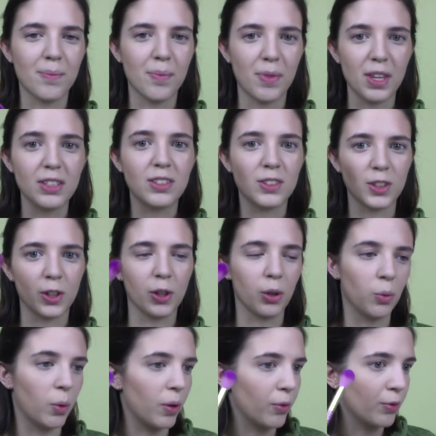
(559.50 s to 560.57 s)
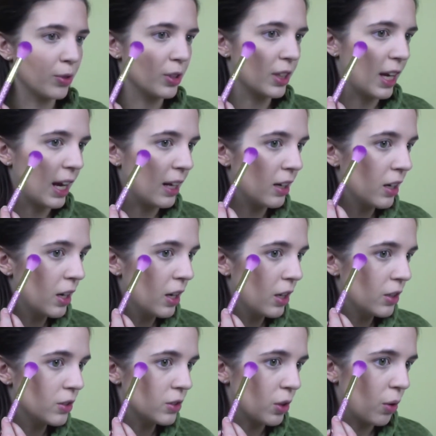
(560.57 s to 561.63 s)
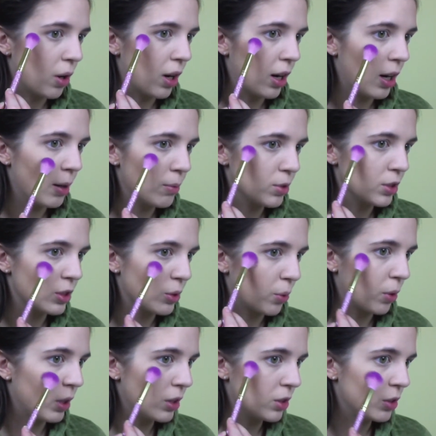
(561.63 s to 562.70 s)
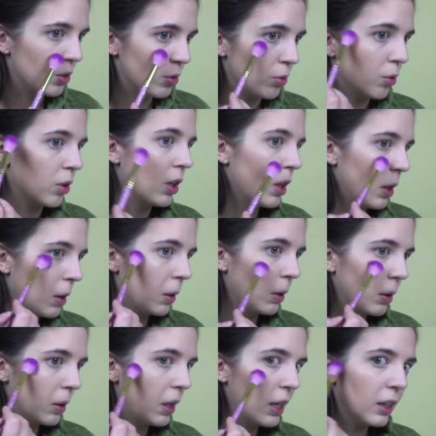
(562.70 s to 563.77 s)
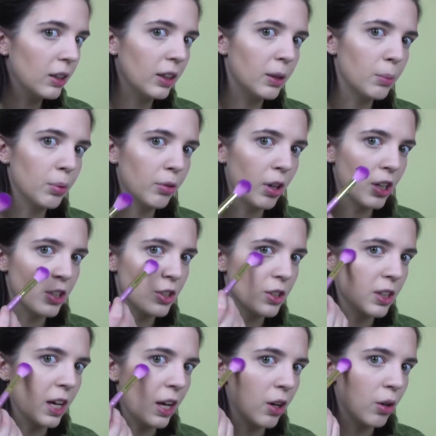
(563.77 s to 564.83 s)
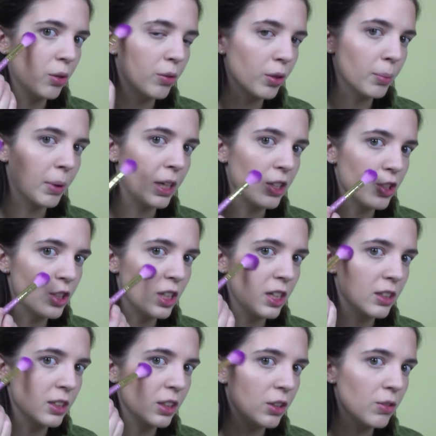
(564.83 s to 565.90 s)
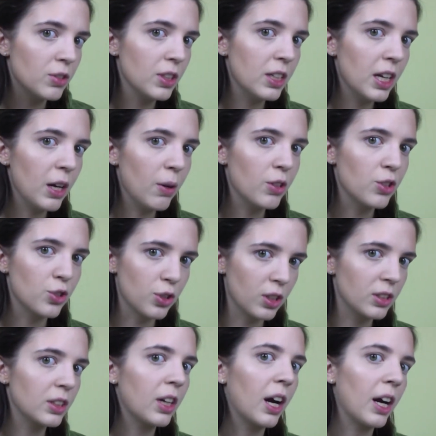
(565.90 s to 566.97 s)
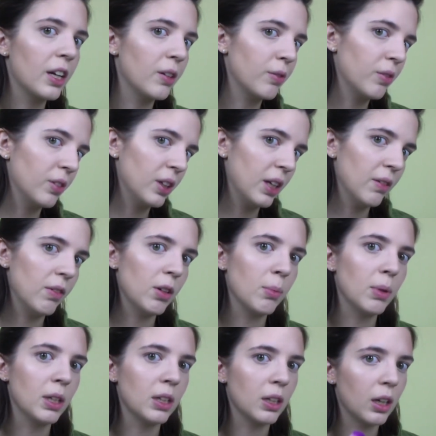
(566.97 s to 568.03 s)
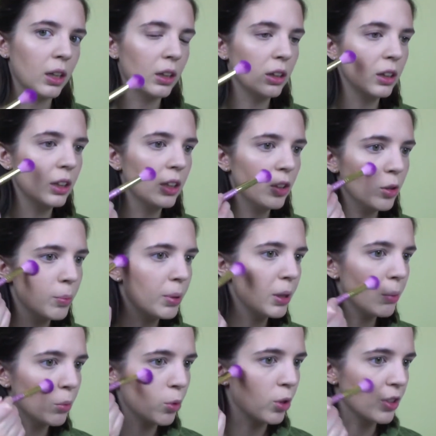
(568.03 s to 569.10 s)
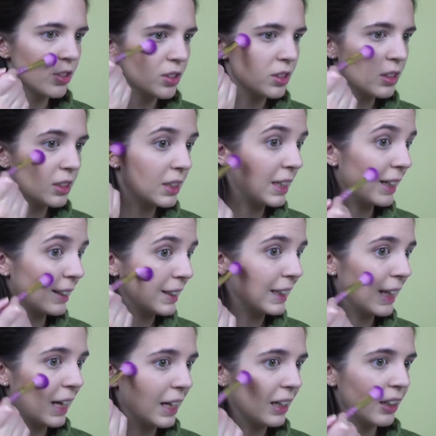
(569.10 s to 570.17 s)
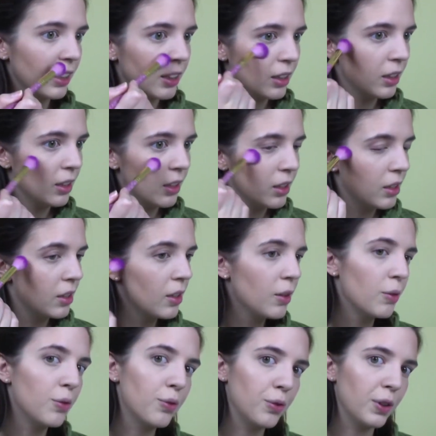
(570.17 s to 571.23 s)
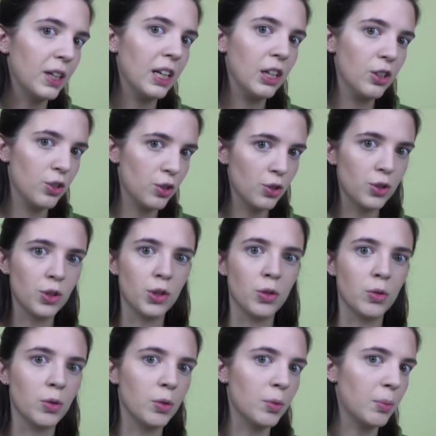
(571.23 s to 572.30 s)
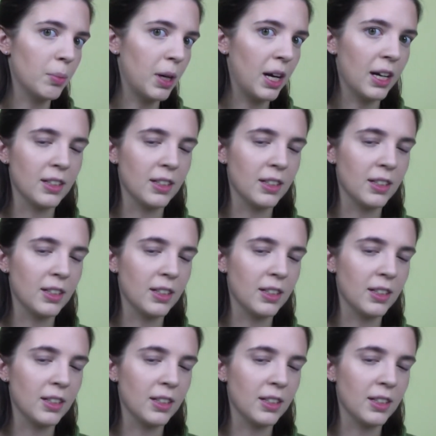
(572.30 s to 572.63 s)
This is a good one for that. So I'm just going to lightly brush that over my cheeks, and you see how it's just kind of giving me a little bit more skin-like finish to my